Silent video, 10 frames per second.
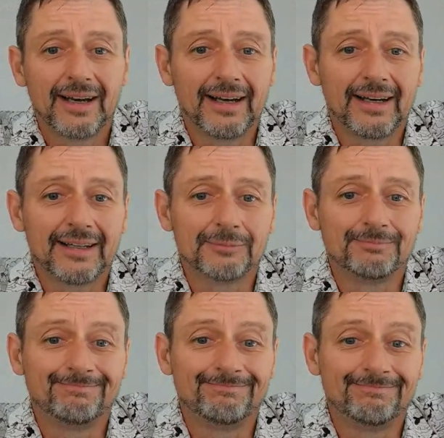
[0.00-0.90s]

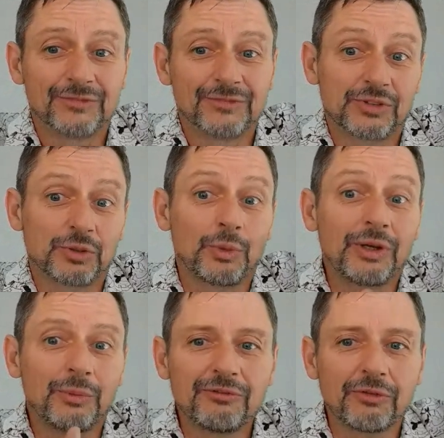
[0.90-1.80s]
Um, so it's a
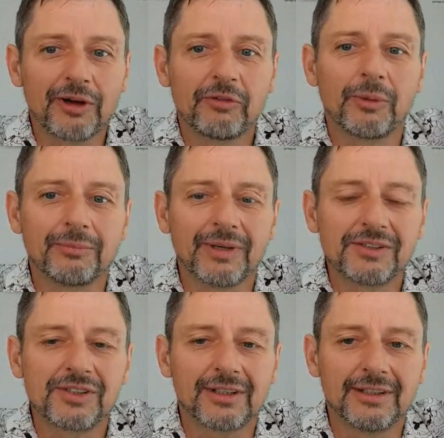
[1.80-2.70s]
win-win for everyone,
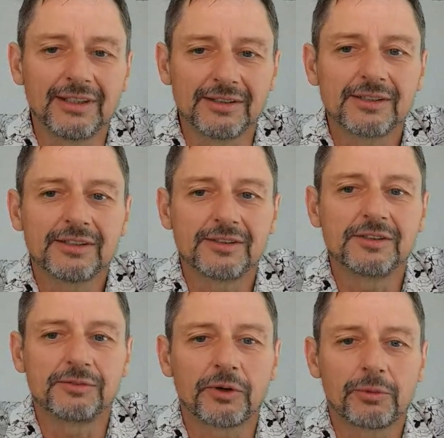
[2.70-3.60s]
basically. this
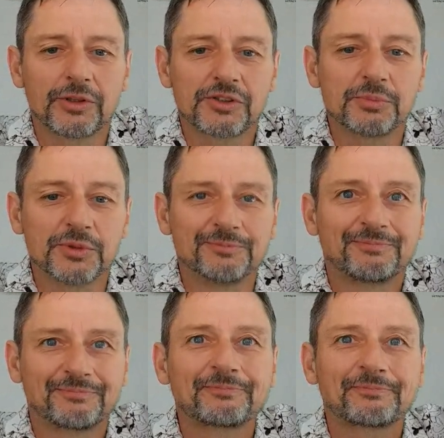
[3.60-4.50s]
is very possible.
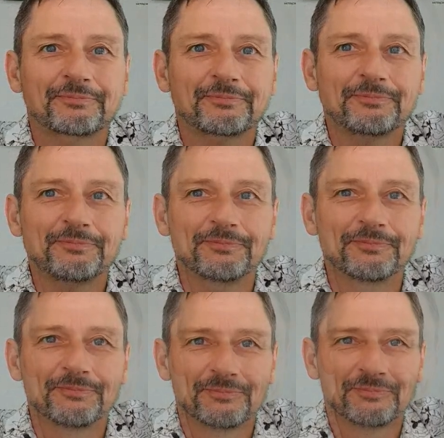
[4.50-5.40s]
Definitely,
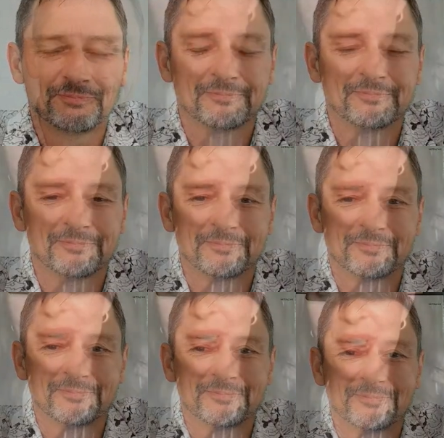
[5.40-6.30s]
the role of those
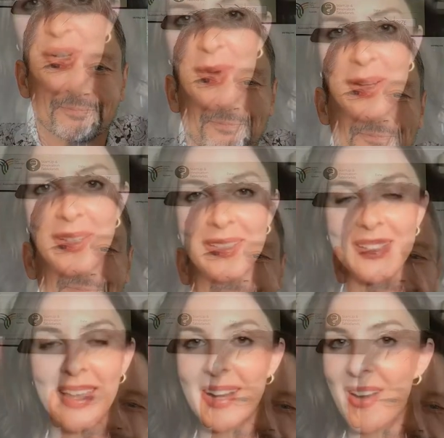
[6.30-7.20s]
traditional markets
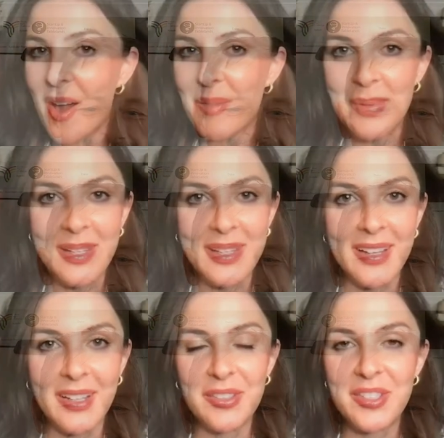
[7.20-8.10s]
cannot be
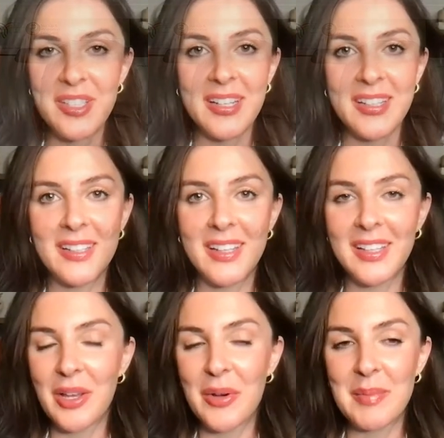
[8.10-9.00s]
understated
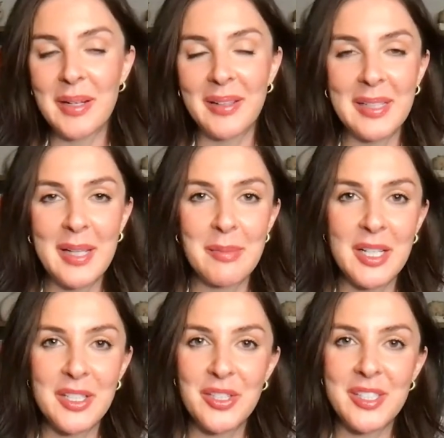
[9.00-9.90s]
in low and middle income
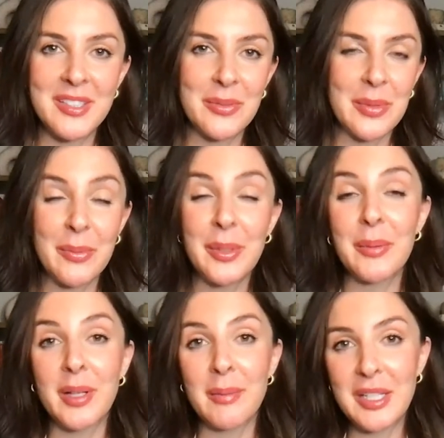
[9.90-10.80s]
countries. So we really
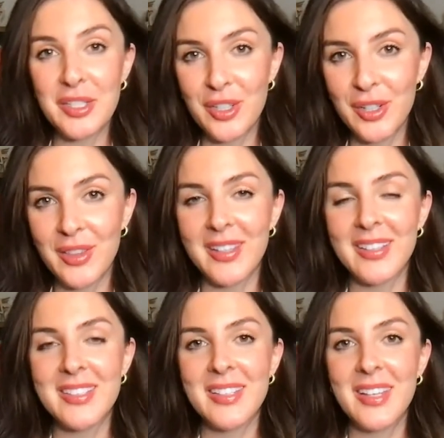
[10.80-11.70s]
want to make sure
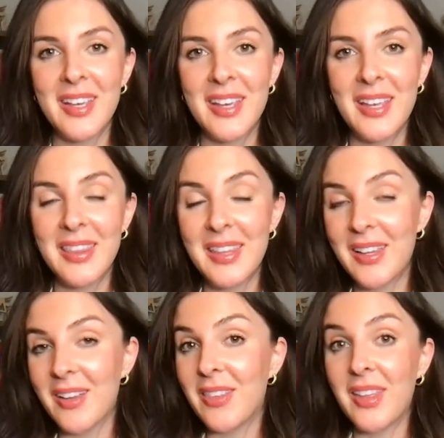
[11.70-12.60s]
that
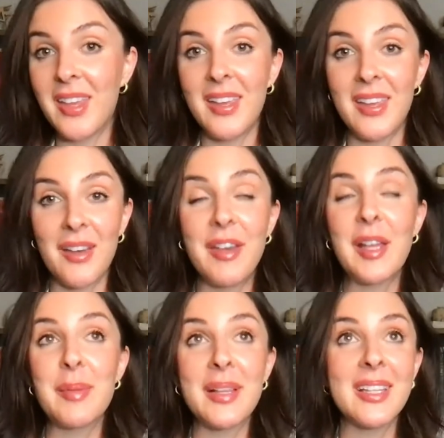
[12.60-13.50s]
the the
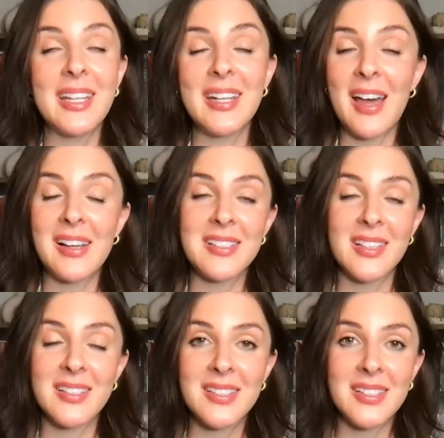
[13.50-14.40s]
availability and
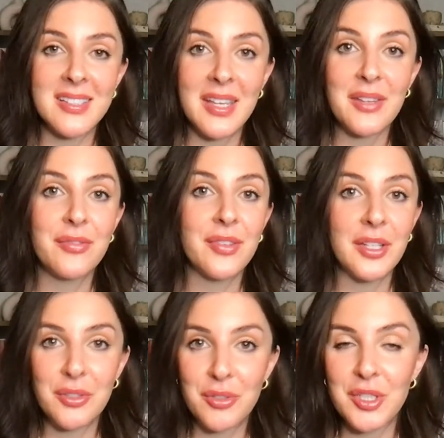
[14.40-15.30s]
access to safe and
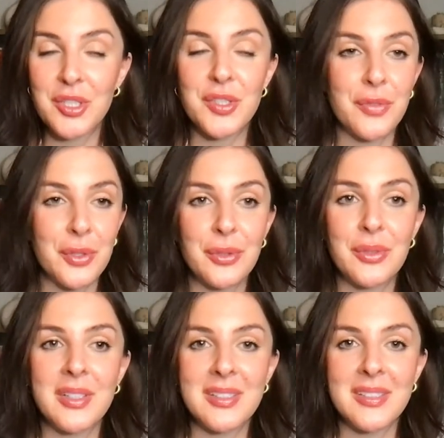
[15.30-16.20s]
nutritious
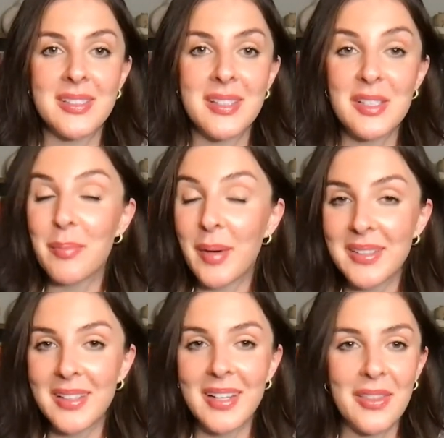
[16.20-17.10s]
food is is
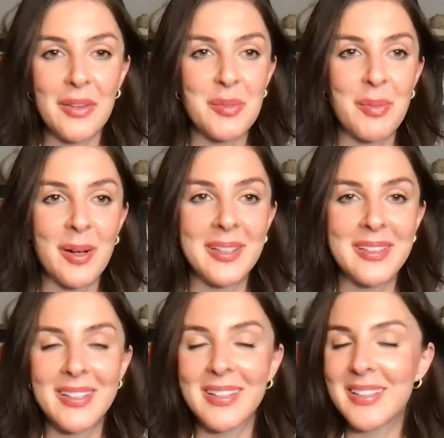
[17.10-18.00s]
abundant in those
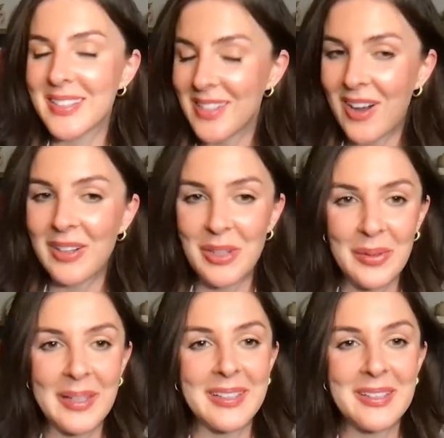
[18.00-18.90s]
markets, and it's not
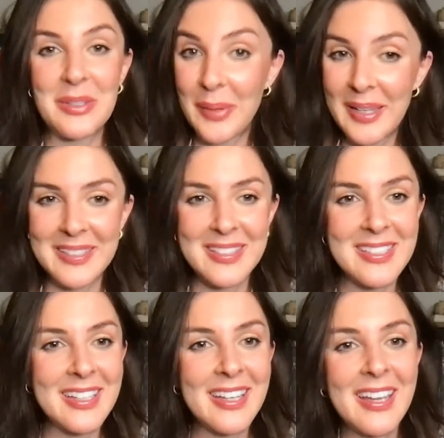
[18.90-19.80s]
going to waste.